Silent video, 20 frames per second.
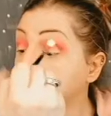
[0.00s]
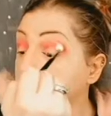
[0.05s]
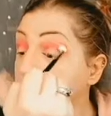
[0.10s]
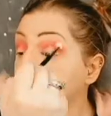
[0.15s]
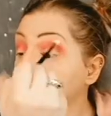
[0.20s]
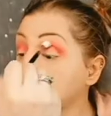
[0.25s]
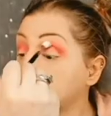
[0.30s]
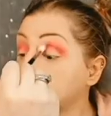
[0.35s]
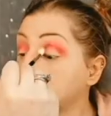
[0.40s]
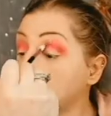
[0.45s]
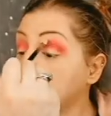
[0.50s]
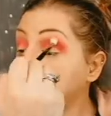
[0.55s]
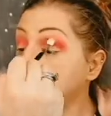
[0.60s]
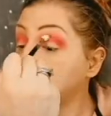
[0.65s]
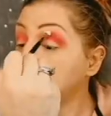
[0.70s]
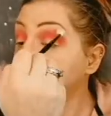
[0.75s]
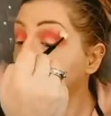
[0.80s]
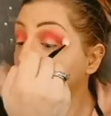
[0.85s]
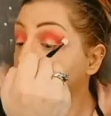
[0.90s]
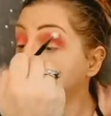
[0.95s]
Oh, let me
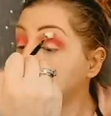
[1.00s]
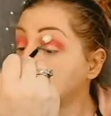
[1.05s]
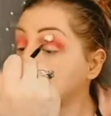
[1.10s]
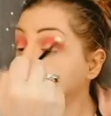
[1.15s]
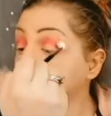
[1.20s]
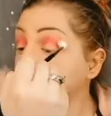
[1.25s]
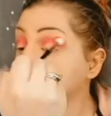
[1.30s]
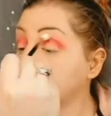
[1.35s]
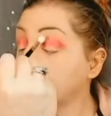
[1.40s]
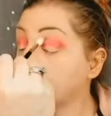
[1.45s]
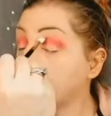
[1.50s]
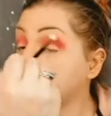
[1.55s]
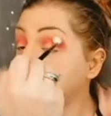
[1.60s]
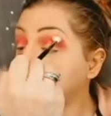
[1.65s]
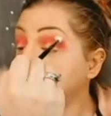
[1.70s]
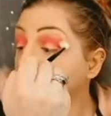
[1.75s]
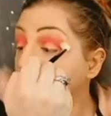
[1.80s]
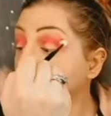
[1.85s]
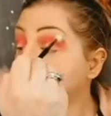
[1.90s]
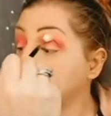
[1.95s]
know what you guys did for
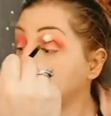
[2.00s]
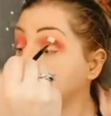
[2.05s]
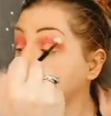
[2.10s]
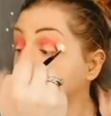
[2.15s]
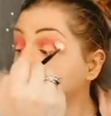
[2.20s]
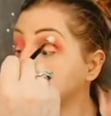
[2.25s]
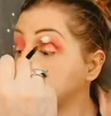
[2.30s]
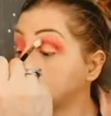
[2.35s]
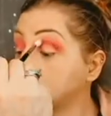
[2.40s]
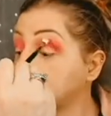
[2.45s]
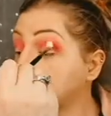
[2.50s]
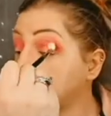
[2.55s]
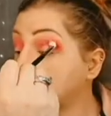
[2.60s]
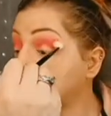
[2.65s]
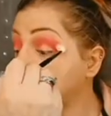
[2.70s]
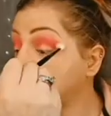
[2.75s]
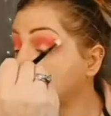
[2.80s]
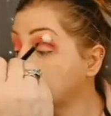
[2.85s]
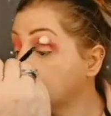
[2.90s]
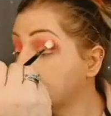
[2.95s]
Valentine's
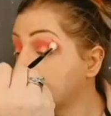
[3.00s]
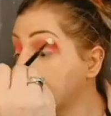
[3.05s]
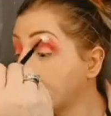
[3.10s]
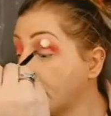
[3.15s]
Day.